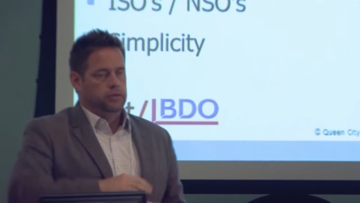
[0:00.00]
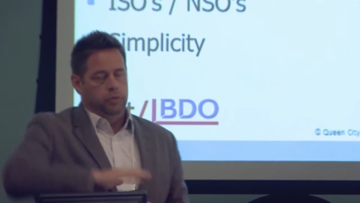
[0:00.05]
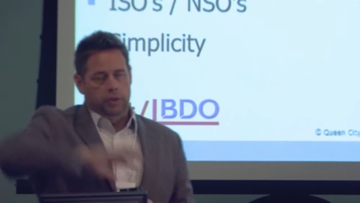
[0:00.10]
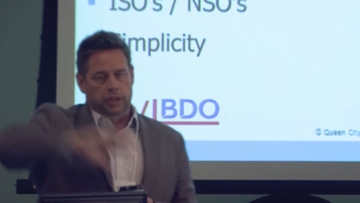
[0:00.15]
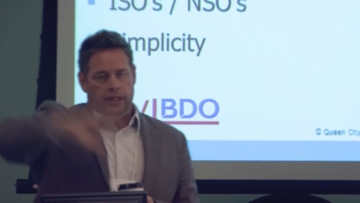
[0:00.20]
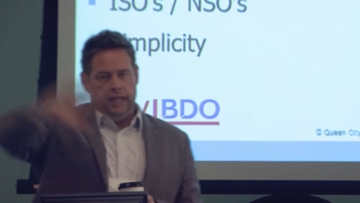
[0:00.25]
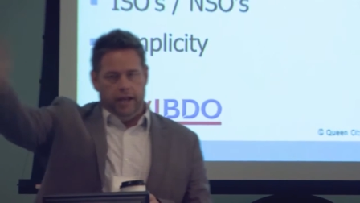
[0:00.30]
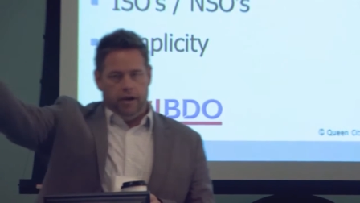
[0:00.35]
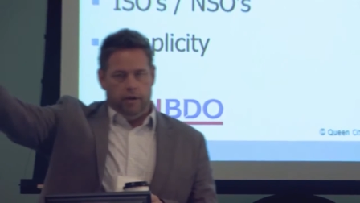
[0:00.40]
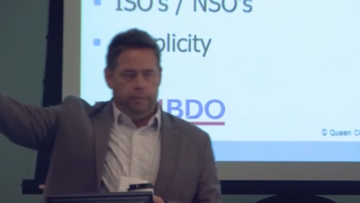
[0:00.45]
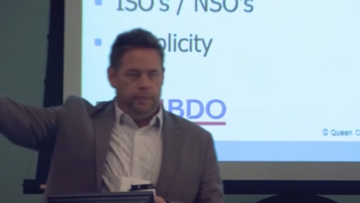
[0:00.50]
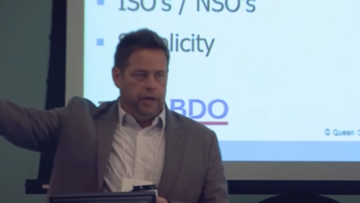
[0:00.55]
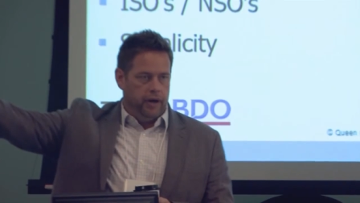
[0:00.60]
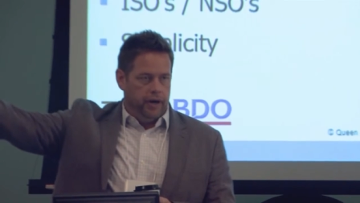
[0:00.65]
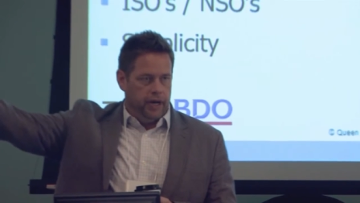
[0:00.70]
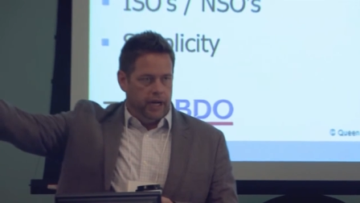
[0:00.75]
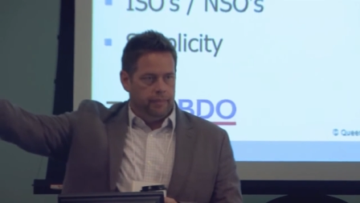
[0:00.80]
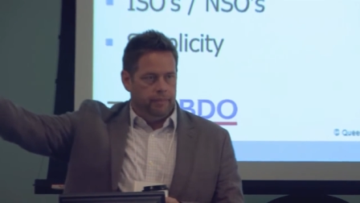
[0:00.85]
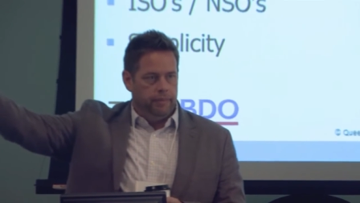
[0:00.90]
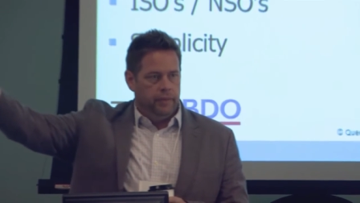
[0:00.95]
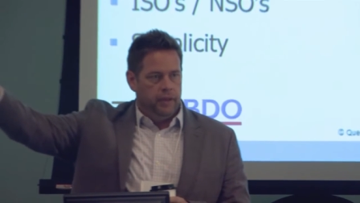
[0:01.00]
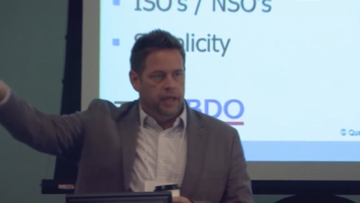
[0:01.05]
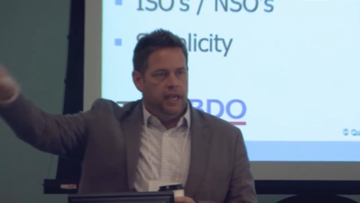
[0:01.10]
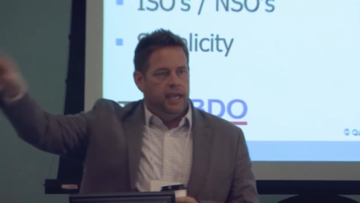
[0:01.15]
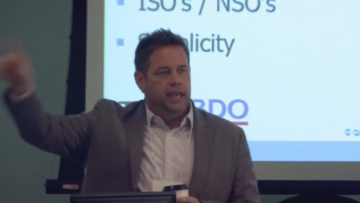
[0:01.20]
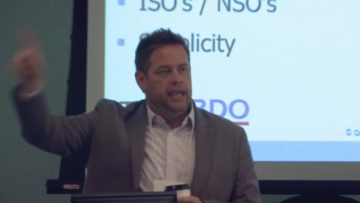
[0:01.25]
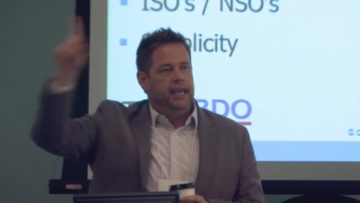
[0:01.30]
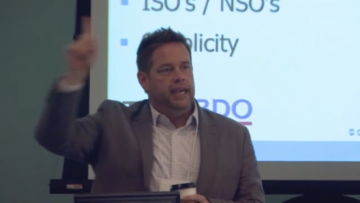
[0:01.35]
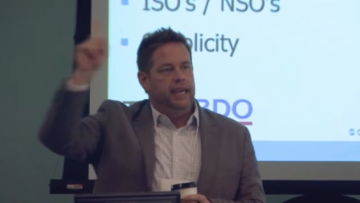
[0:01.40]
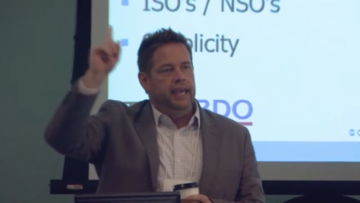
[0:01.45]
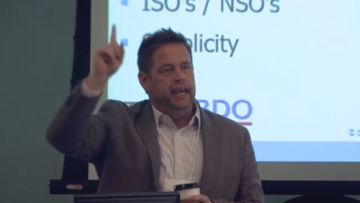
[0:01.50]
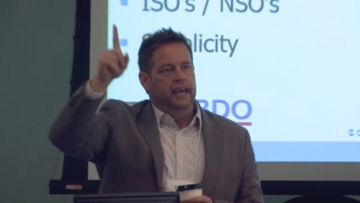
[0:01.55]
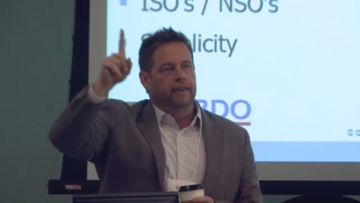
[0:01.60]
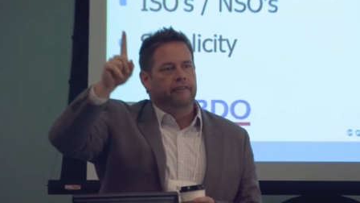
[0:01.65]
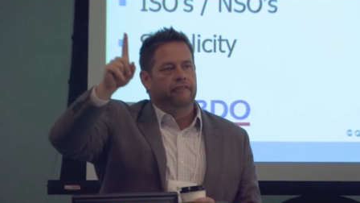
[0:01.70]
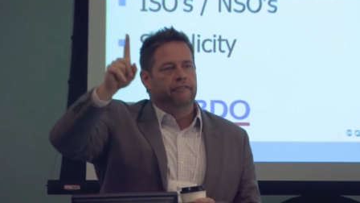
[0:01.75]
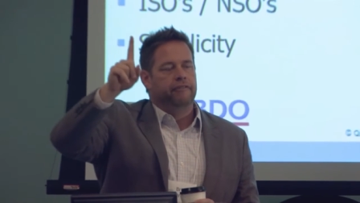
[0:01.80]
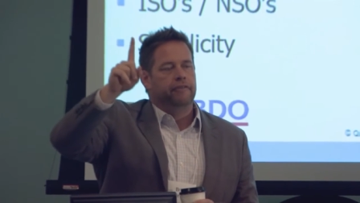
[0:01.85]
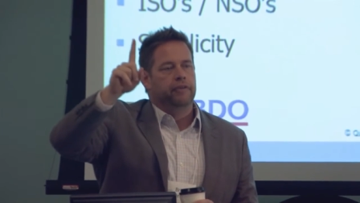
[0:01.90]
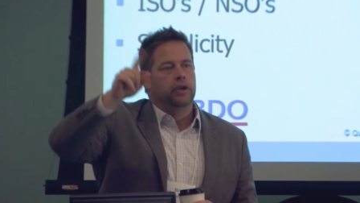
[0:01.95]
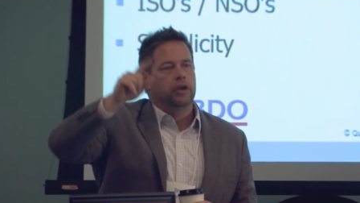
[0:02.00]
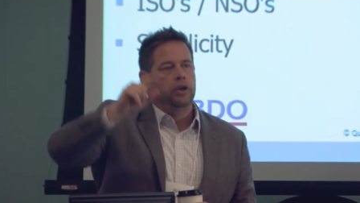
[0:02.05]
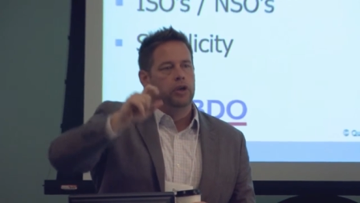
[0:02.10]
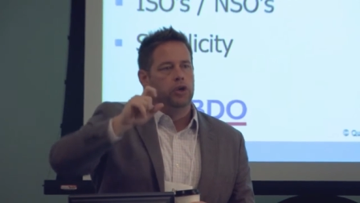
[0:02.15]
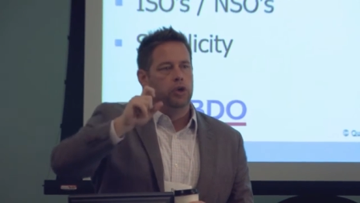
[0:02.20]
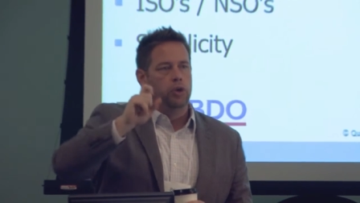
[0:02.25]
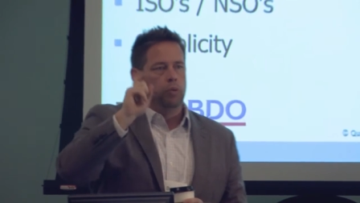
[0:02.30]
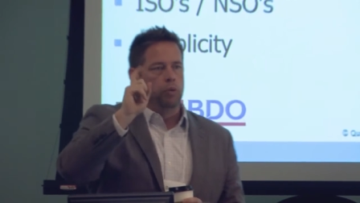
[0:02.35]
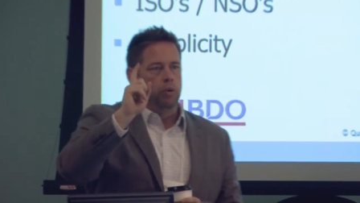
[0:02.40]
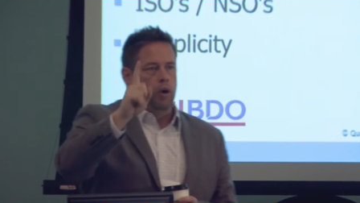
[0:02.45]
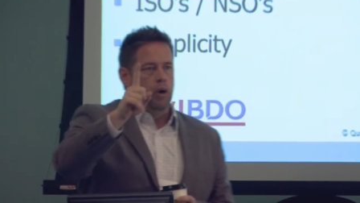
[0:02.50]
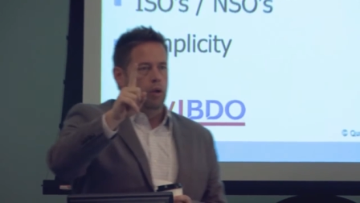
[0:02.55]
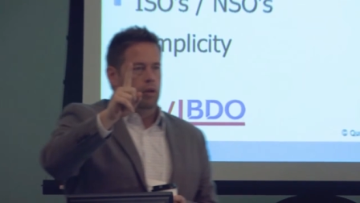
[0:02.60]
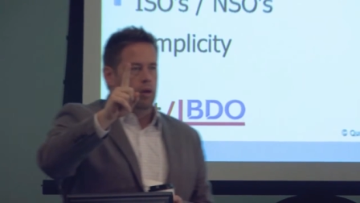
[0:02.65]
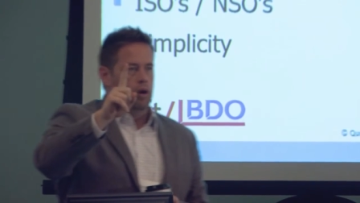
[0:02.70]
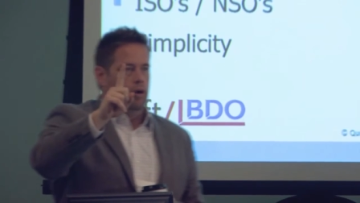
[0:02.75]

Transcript: a later period if you roll